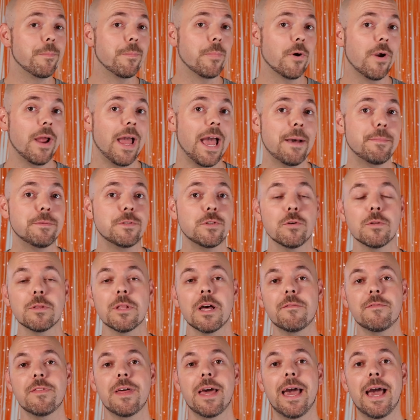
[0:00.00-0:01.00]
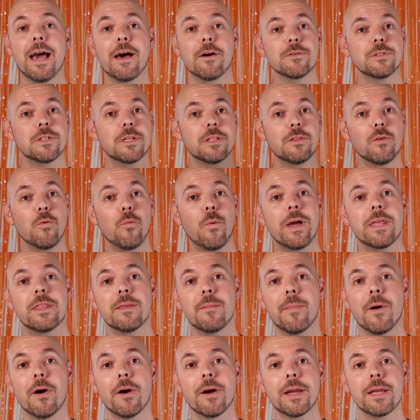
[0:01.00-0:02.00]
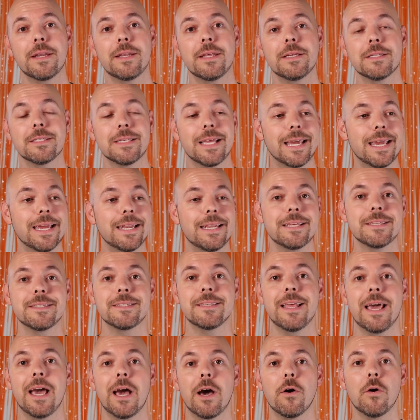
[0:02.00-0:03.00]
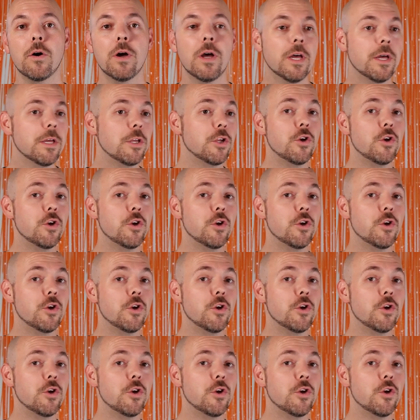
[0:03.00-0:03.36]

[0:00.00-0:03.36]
perhaps you love the house and the way the market is like it is now,